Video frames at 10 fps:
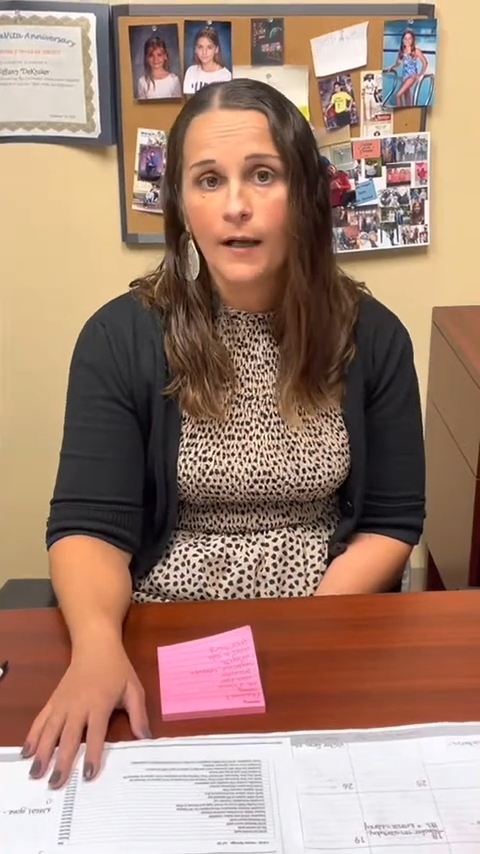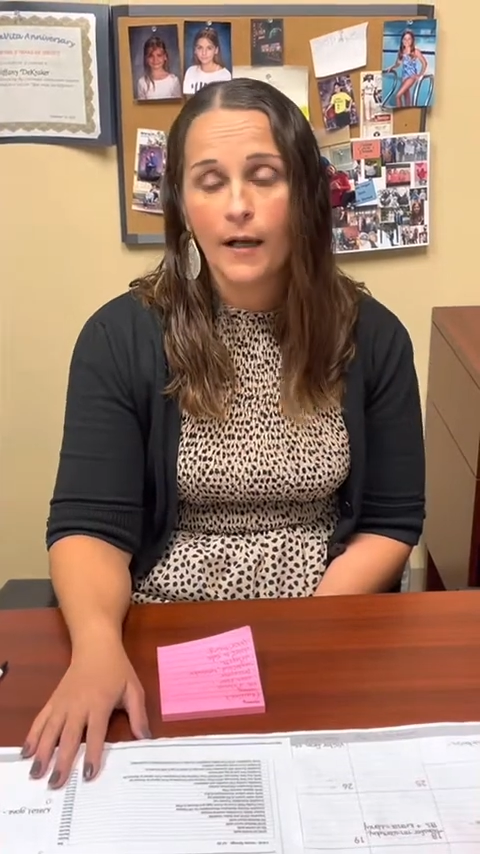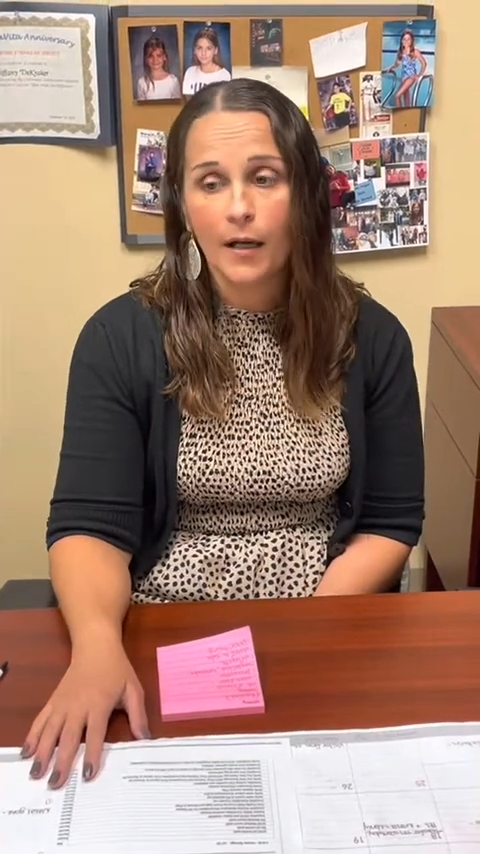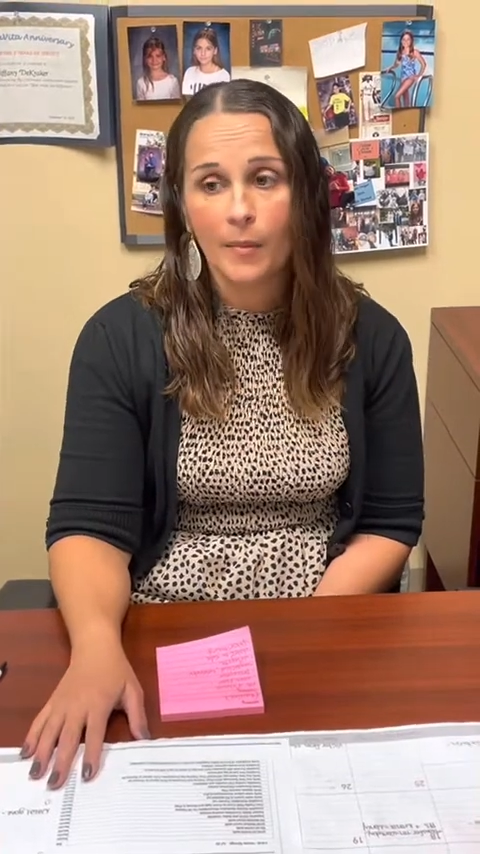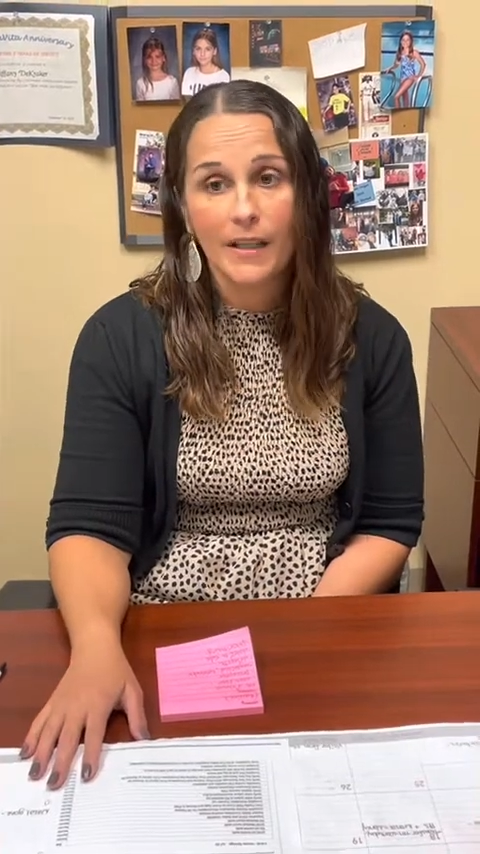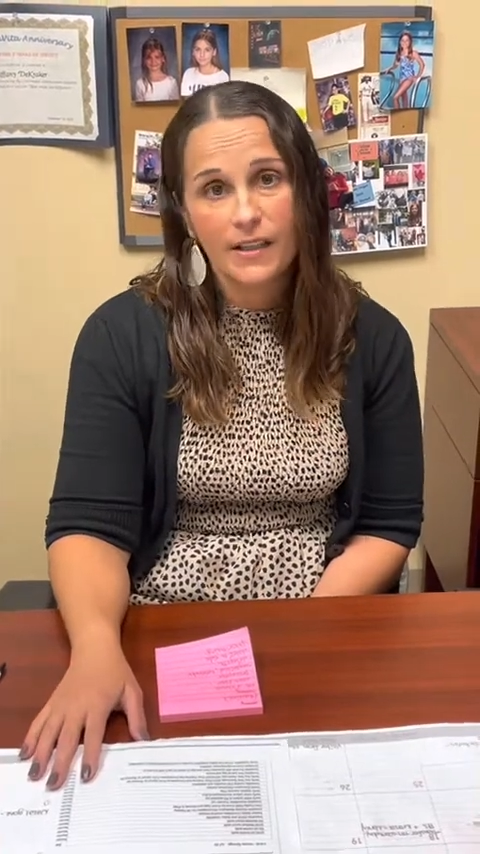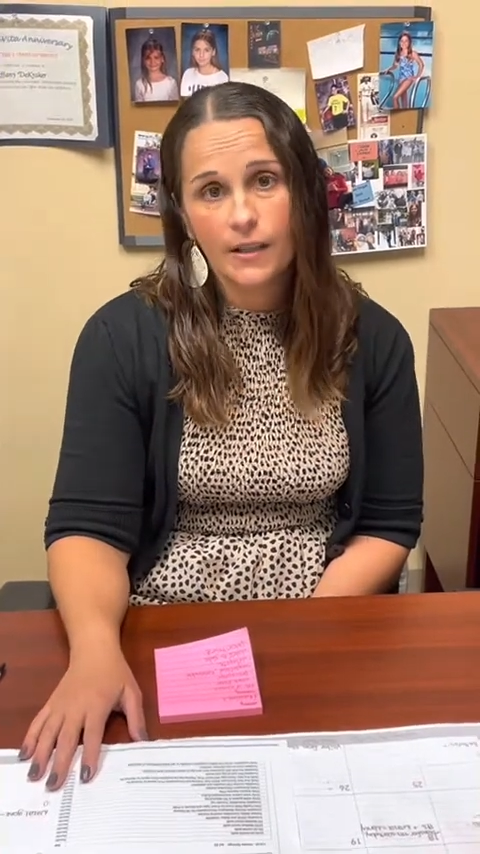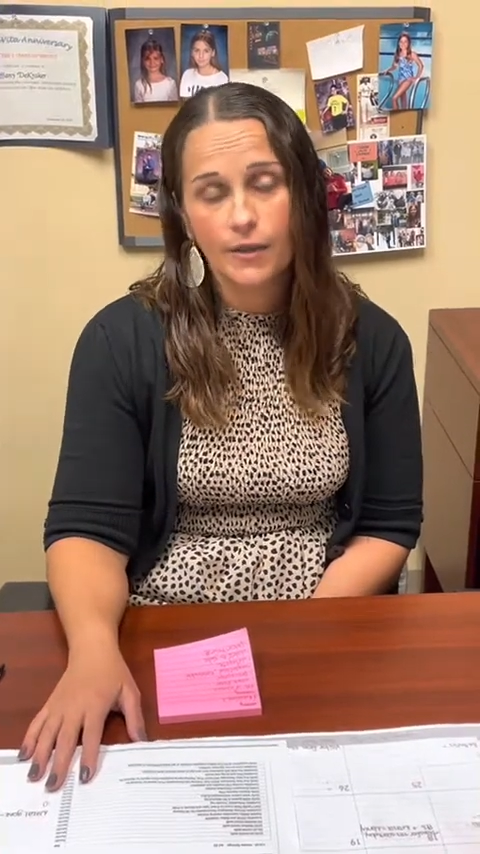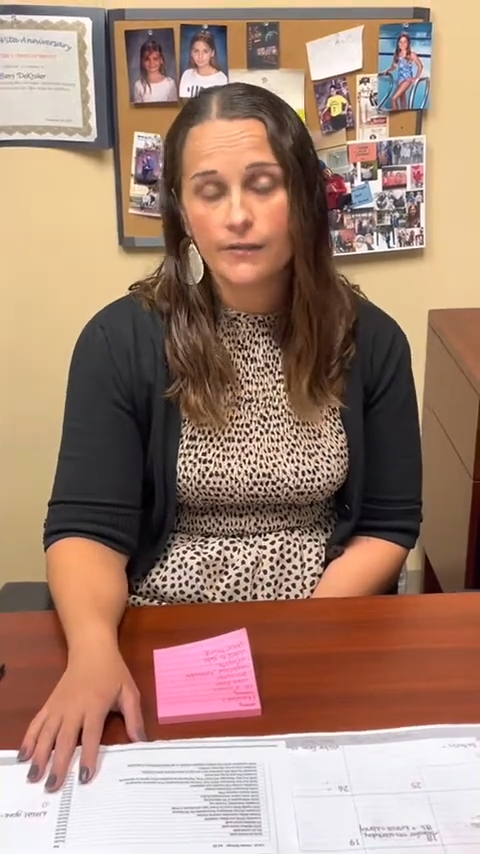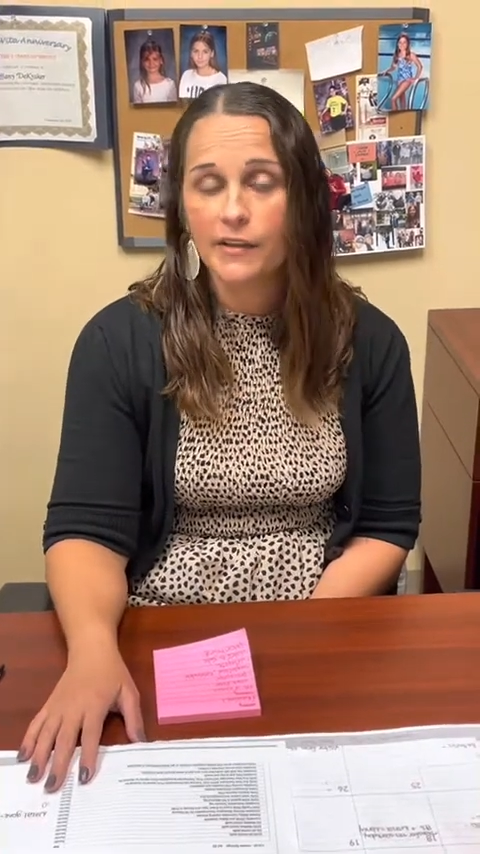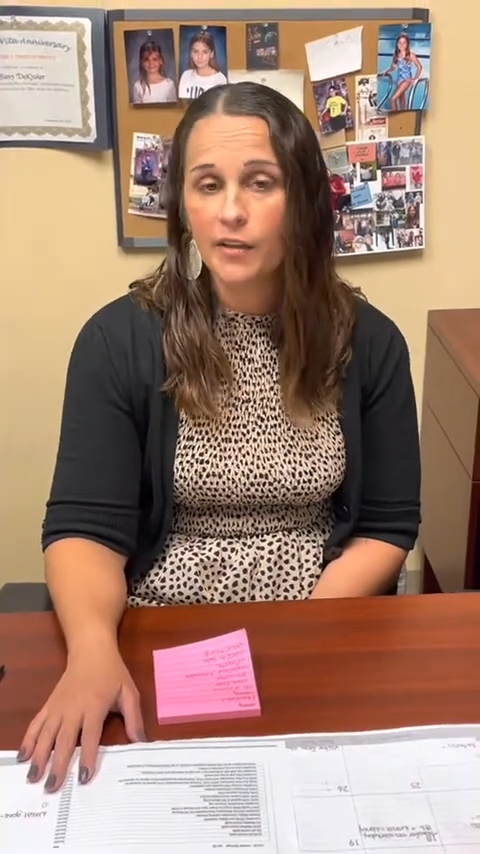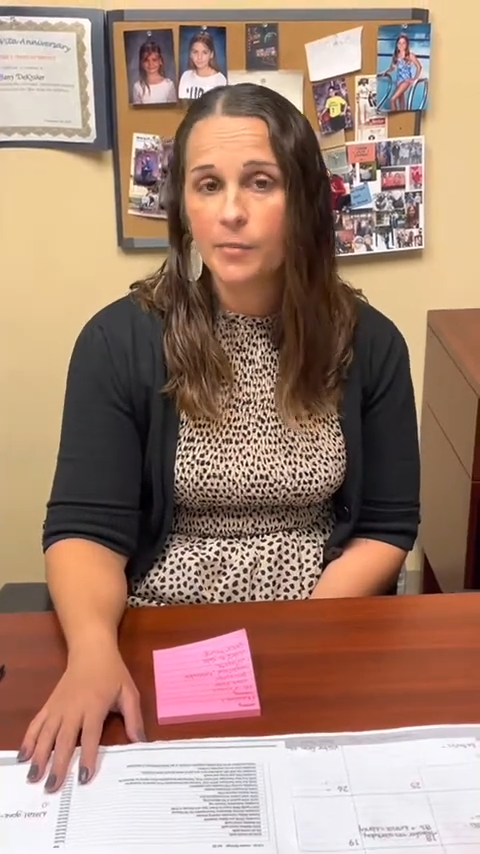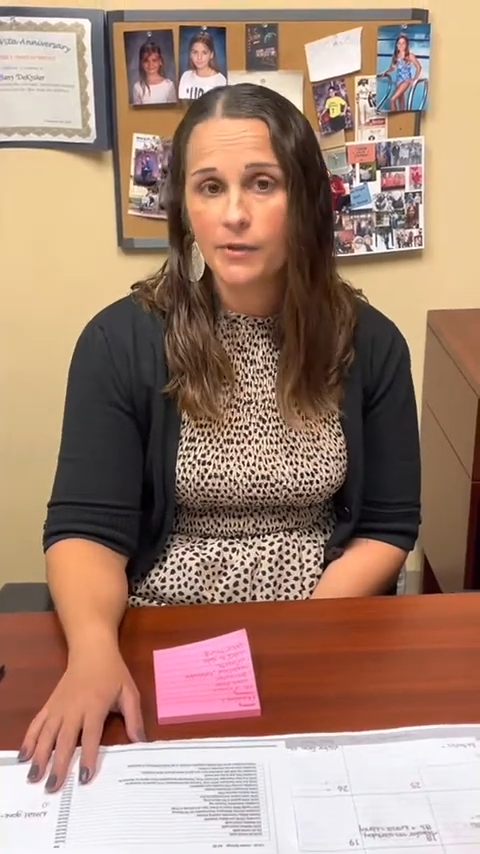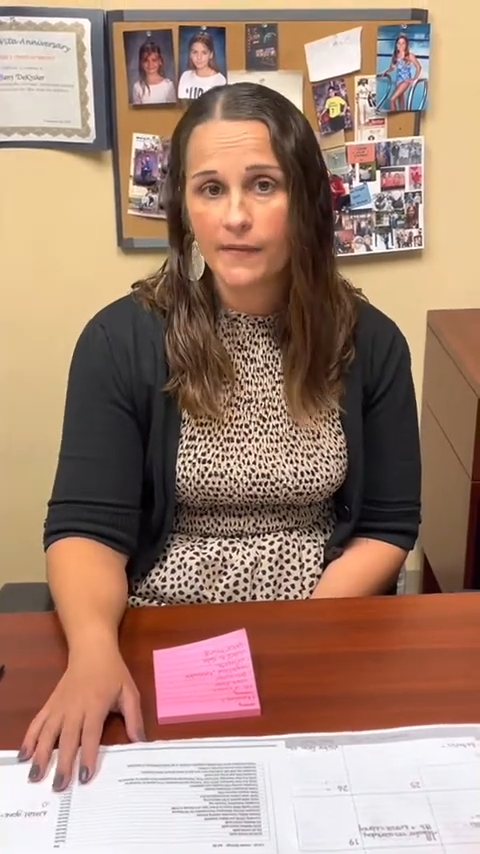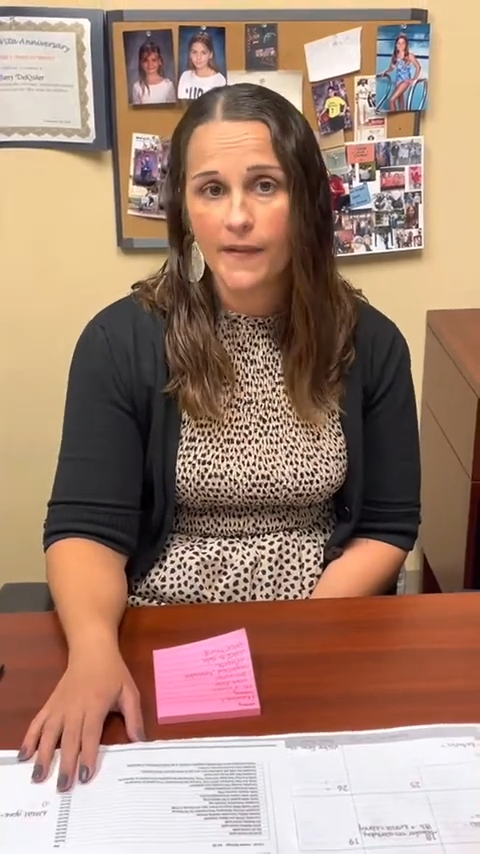and that you're
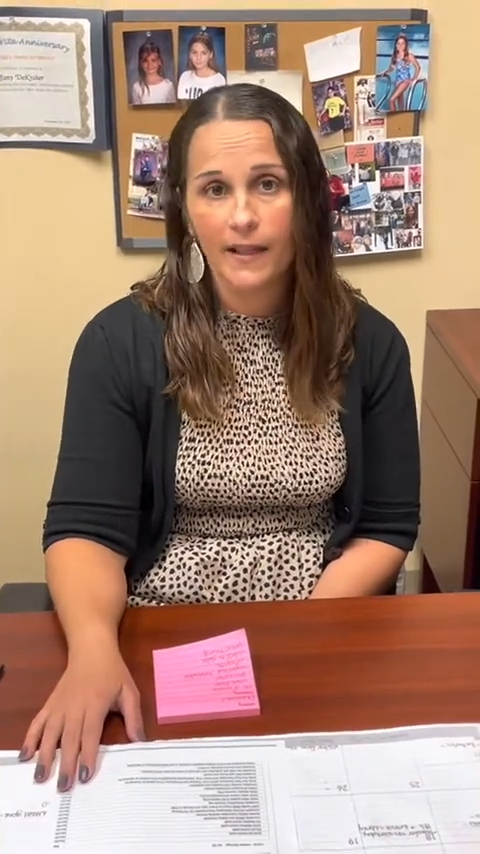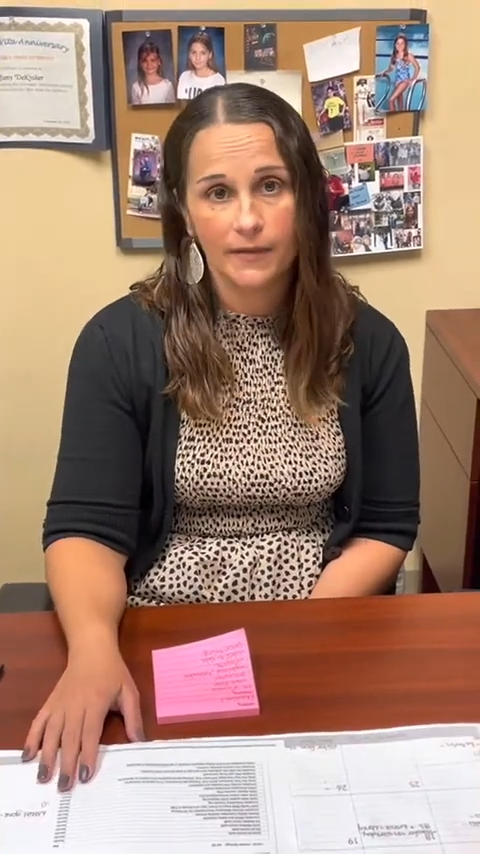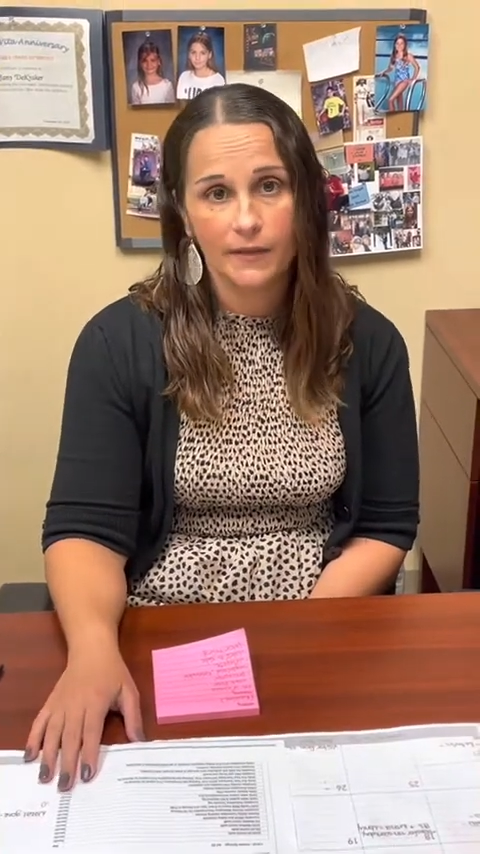available if they have